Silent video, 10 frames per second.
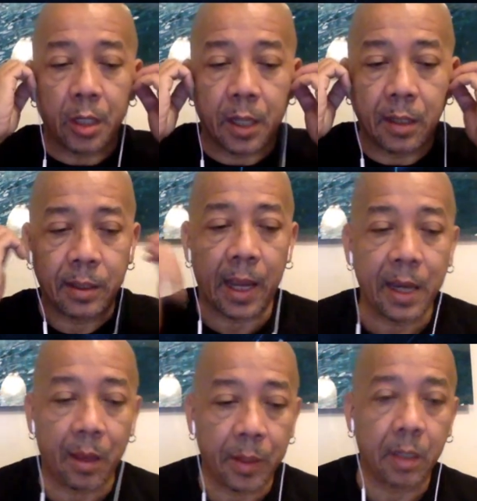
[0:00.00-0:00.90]
that
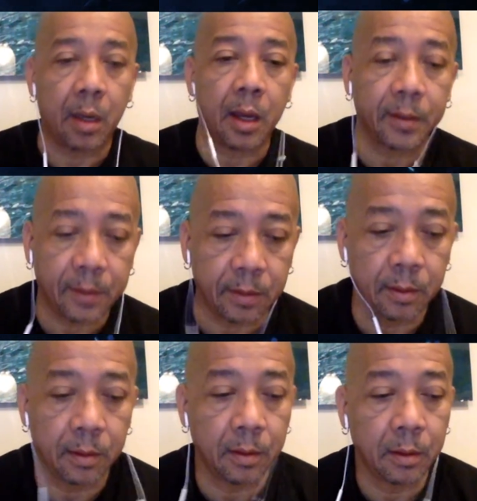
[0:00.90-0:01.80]
Dynamq loss
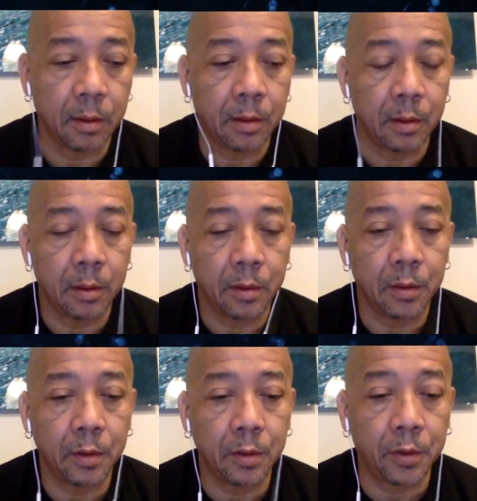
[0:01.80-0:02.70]

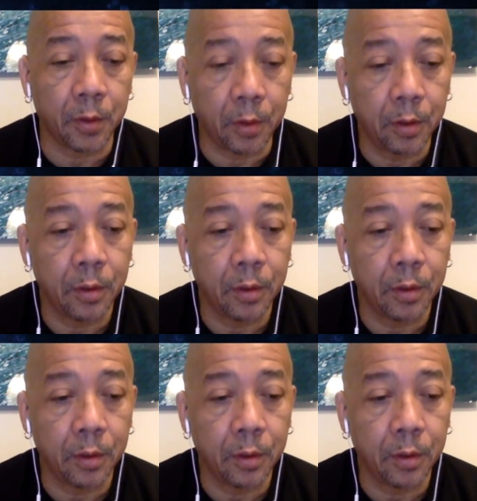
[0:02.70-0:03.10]
to